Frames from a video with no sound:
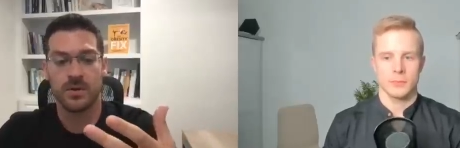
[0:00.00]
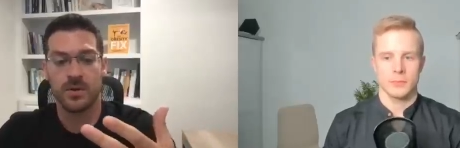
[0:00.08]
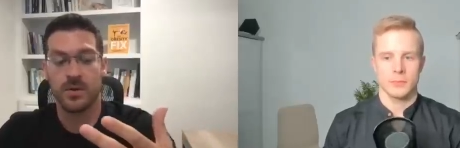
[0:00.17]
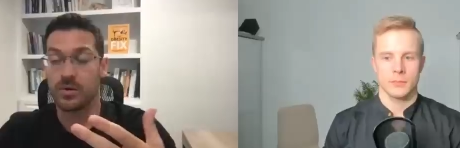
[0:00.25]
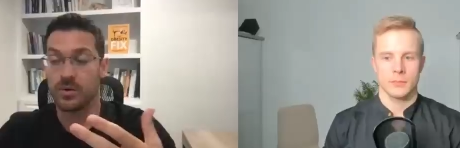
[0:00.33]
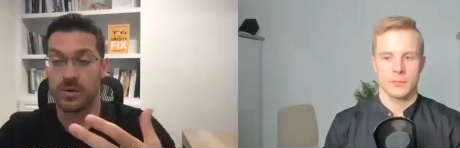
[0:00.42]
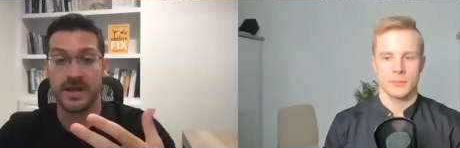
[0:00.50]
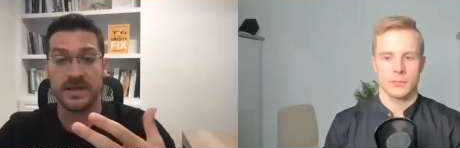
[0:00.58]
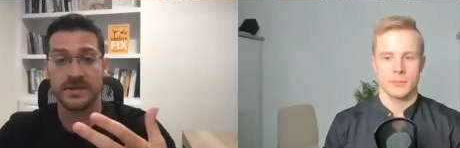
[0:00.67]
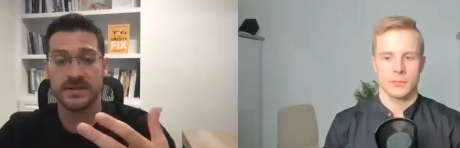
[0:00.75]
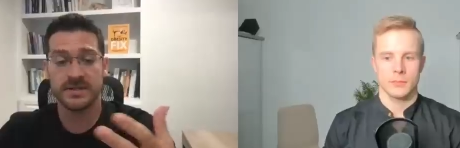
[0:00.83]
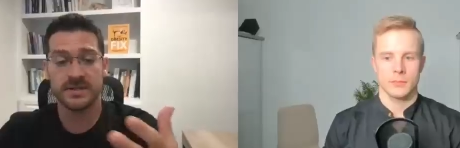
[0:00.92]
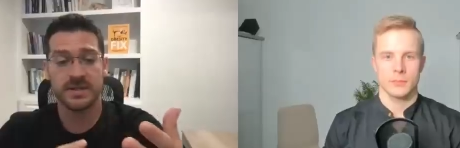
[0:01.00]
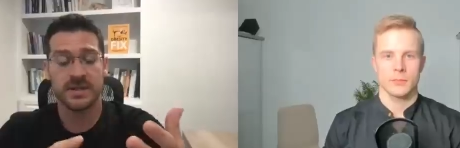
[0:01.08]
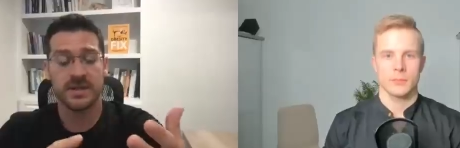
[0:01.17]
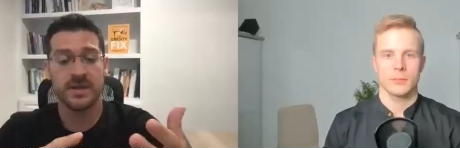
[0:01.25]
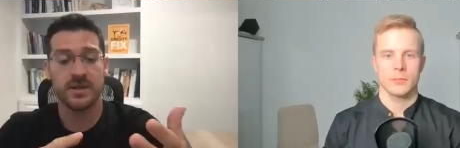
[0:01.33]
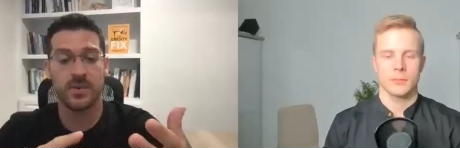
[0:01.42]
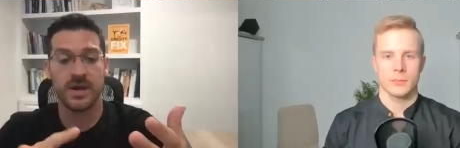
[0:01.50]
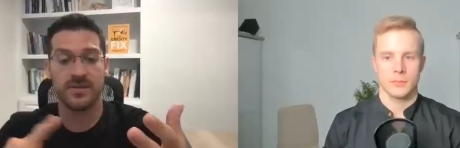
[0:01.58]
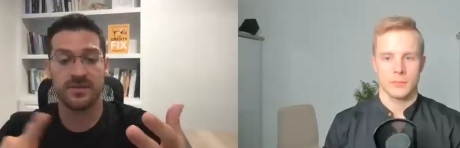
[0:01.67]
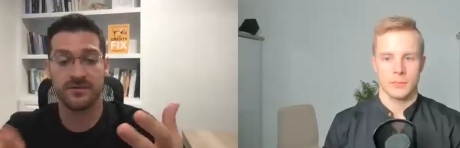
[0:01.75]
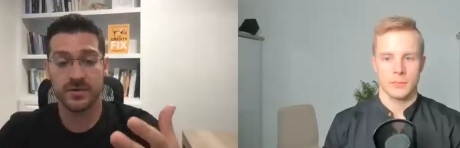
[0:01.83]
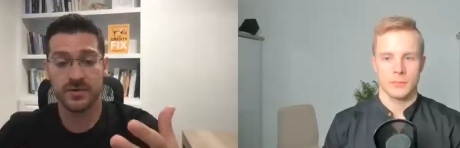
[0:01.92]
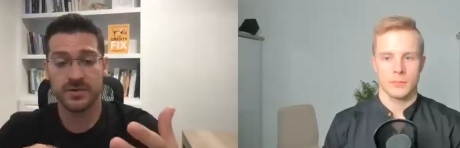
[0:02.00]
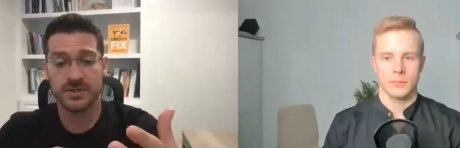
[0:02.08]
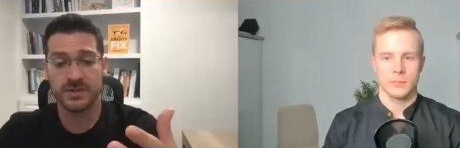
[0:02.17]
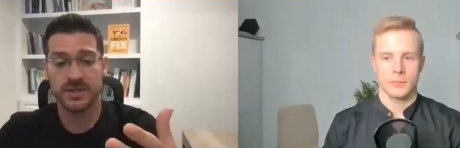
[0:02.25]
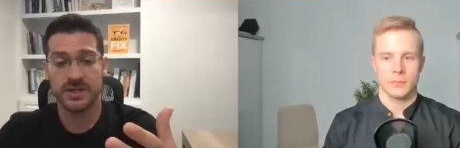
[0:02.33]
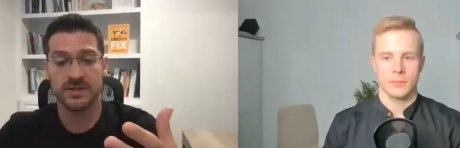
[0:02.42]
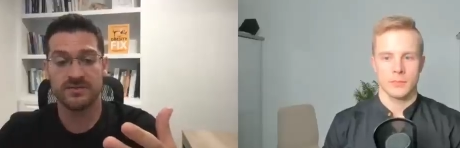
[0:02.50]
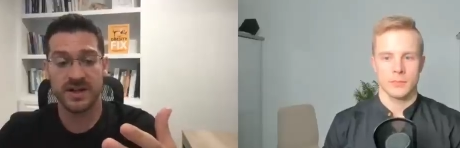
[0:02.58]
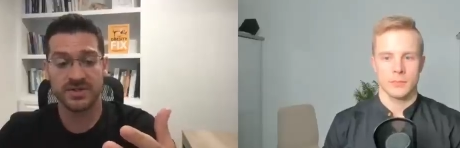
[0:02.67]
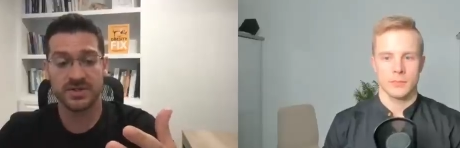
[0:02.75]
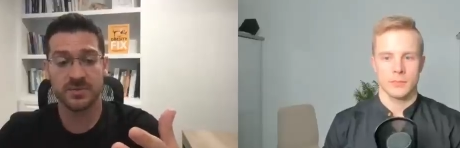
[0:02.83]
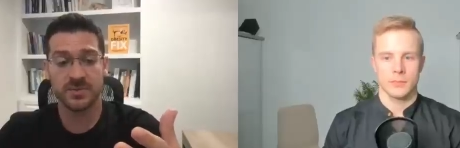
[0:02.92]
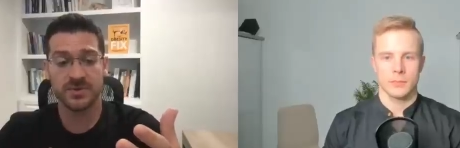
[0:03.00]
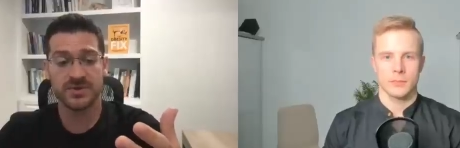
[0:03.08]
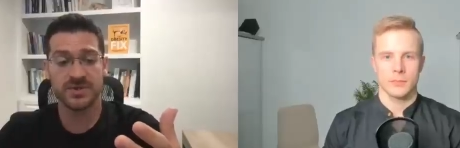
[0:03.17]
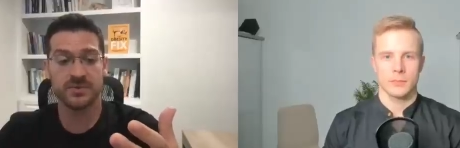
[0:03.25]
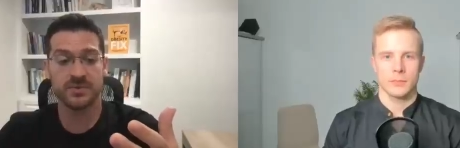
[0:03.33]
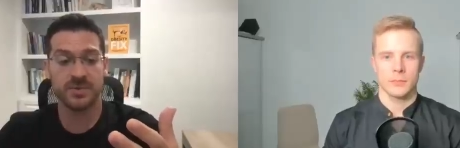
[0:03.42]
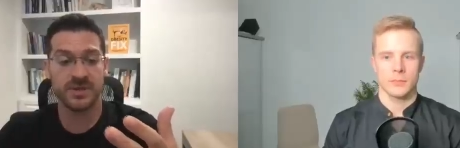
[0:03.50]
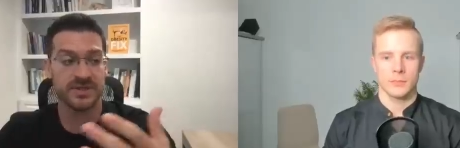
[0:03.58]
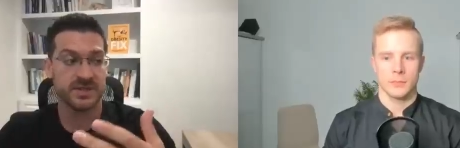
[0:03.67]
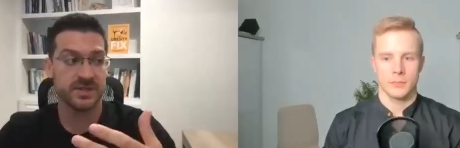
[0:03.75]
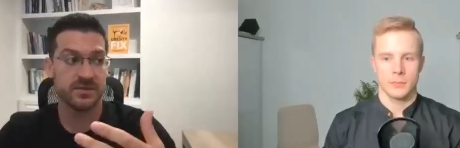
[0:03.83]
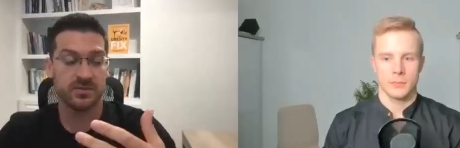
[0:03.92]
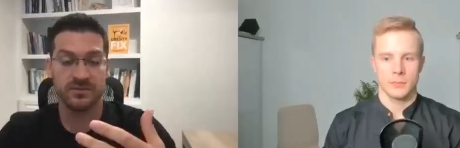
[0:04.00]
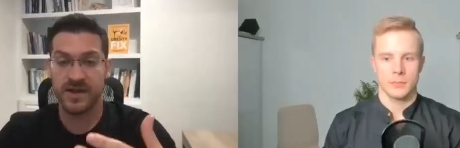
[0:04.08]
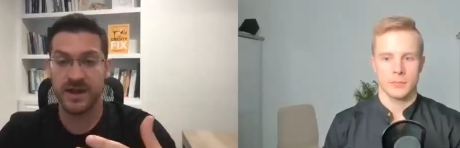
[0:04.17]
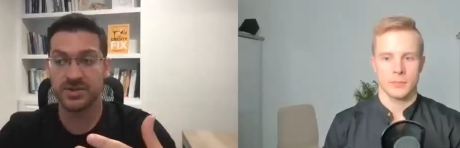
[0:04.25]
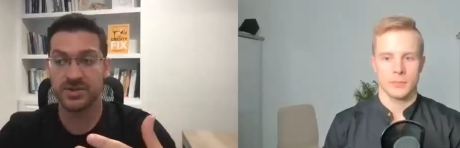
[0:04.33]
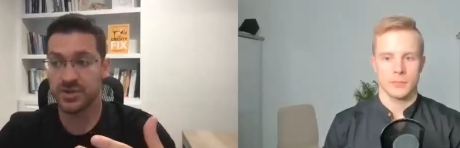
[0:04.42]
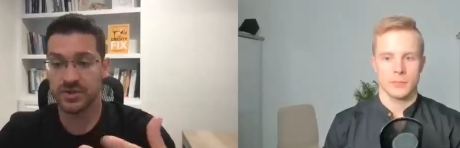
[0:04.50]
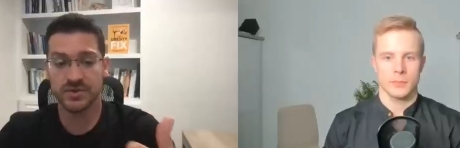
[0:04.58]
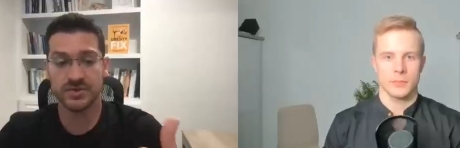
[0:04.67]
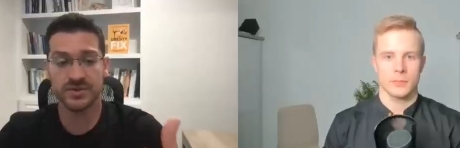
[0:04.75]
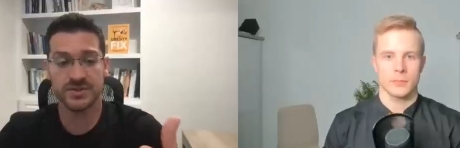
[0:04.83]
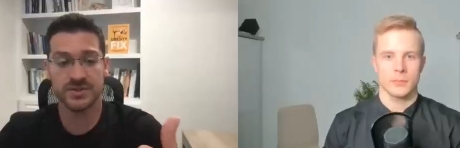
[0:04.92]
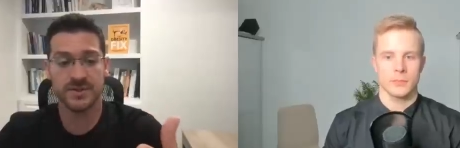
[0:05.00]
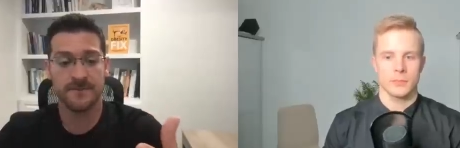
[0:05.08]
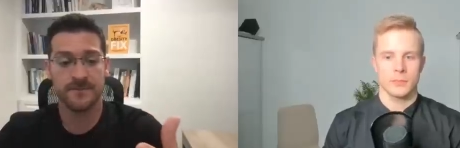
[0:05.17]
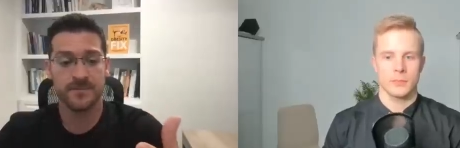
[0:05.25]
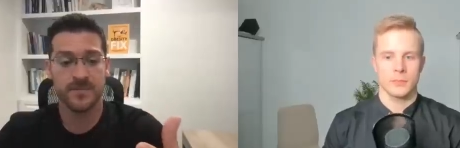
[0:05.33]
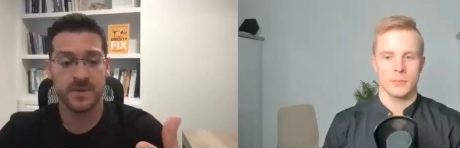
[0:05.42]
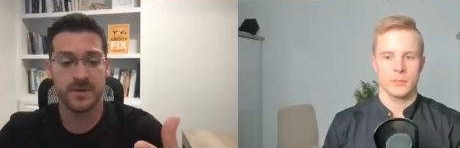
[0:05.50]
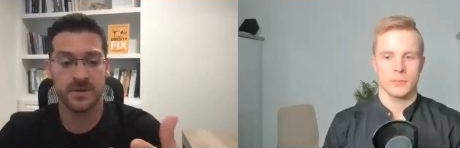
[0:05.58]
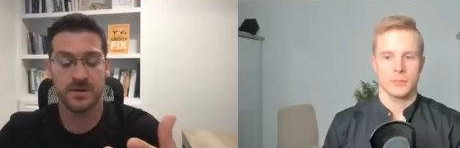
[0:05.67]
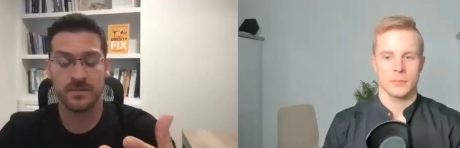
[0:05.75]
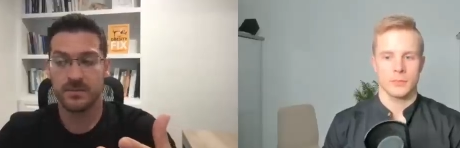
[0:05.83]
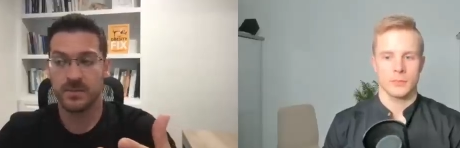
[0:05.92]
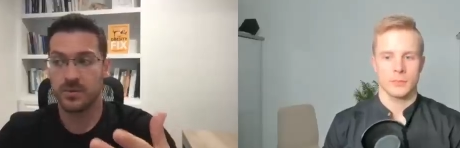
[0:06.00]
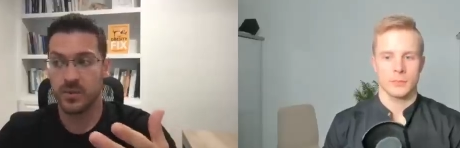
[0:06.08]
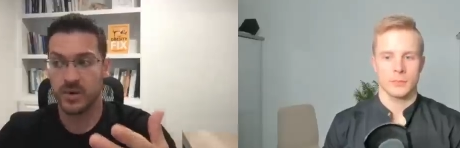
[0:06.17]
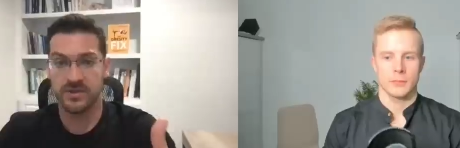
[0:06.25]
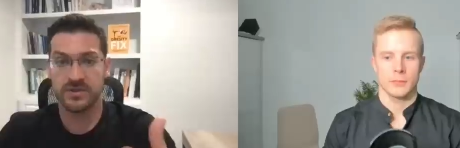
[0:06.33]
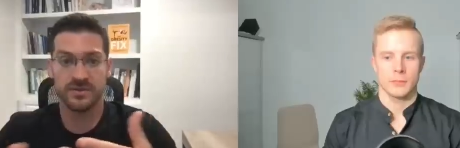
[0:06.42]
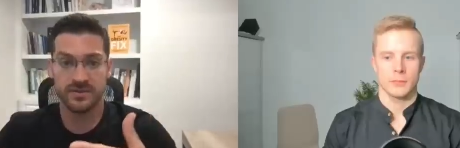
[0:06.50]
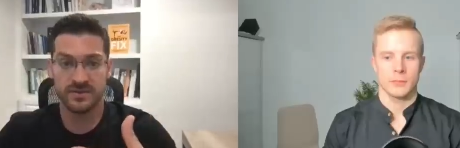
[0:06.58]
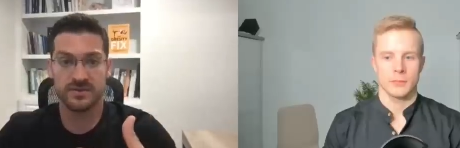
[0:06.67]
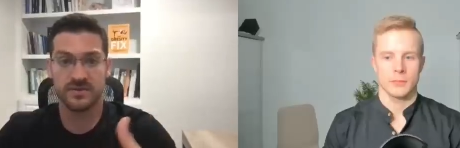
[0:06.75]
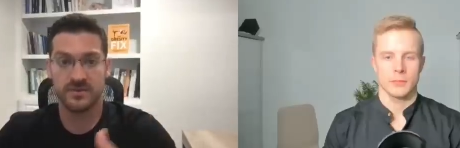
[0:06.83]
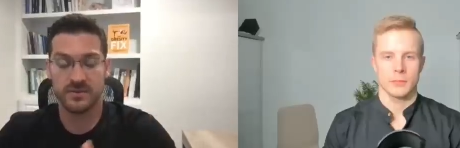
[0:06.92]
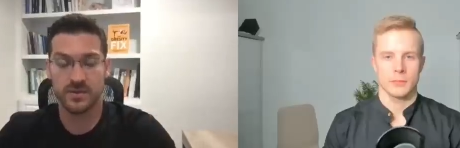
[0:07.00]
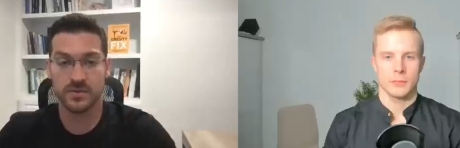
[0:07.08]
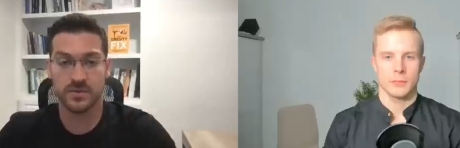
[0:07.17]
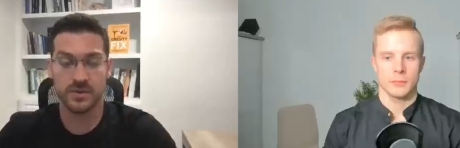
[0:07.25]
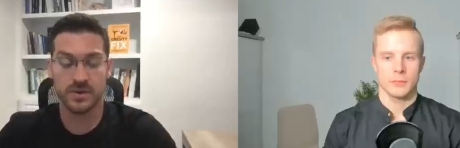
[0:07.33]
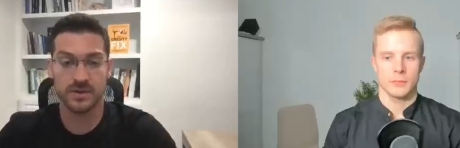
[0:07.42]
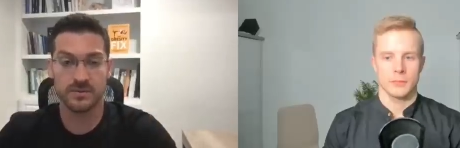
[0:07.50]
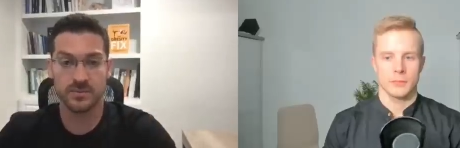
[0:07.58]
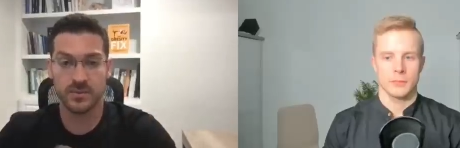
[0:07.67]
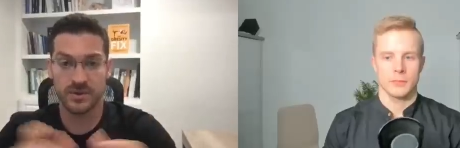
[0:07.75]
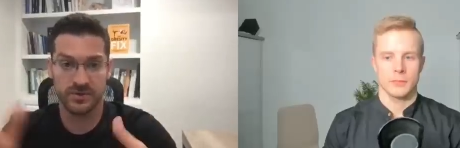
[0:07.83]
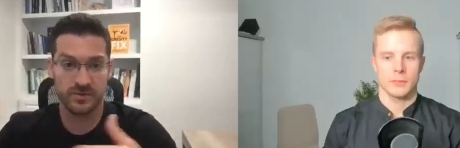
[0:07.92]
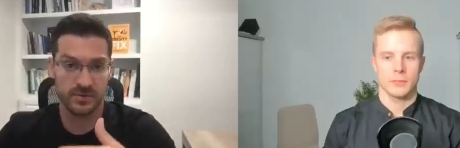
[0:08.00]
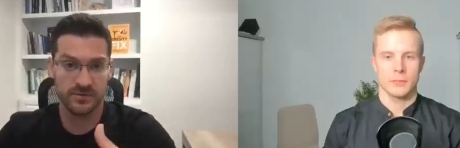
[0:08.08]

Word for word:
Speaker 1: whole grains with fruit and vegetables and replacing refined sugars um, with whole uh, with